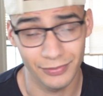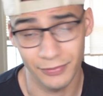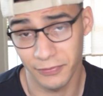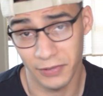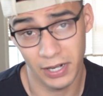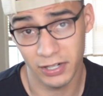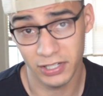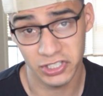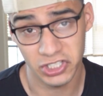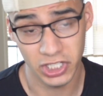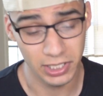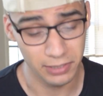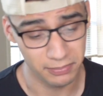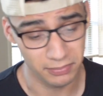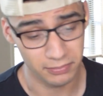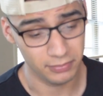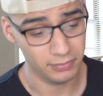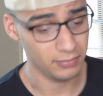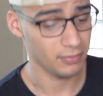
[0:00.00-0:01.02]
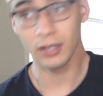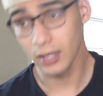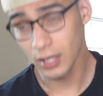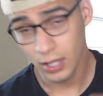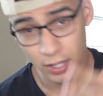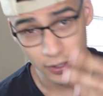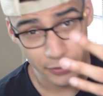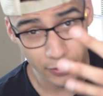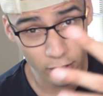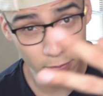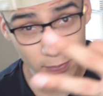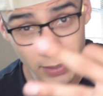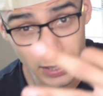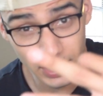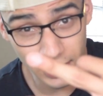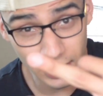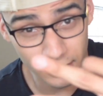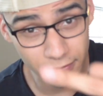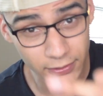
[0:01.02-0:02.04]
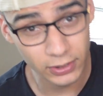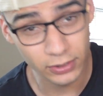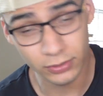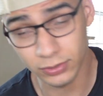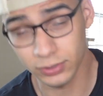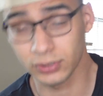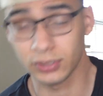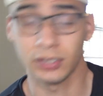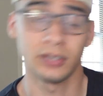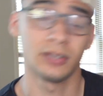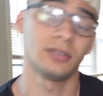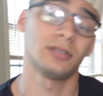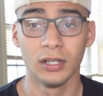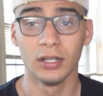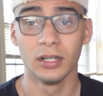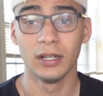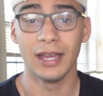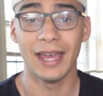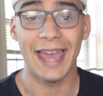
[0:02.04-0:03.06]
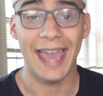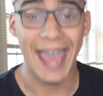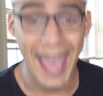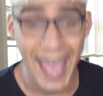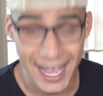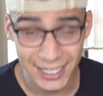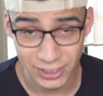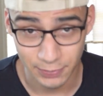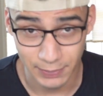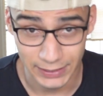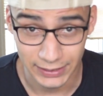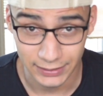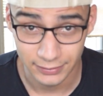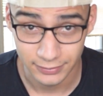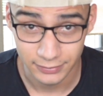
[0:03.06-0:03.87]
very cheap. Third bedding I've used, Aspen.